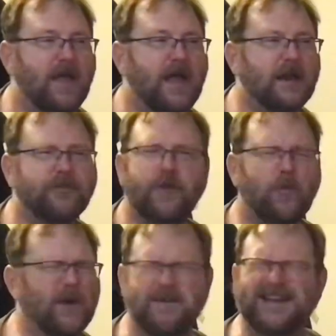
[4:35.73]
And I
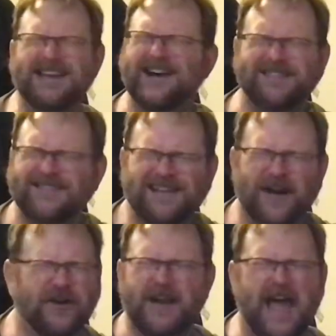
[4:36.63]
thought, what am I, nuts? I
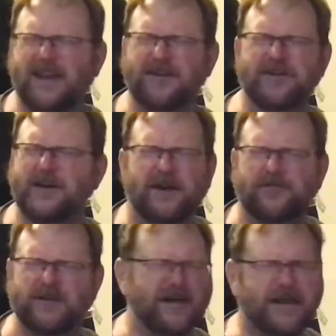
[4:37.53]
already had a
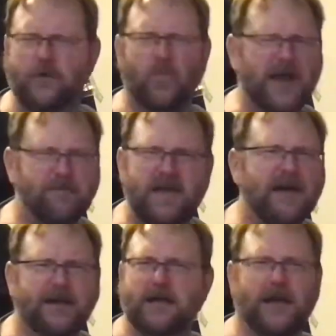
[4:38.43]
concussion. I had a
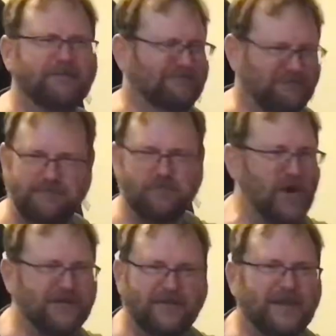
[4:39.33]
wipeout.
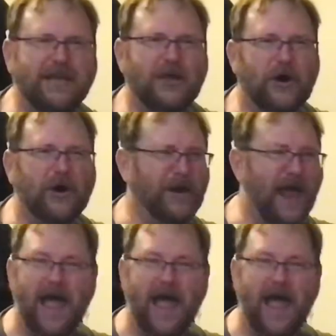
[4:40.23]
Went to the ER.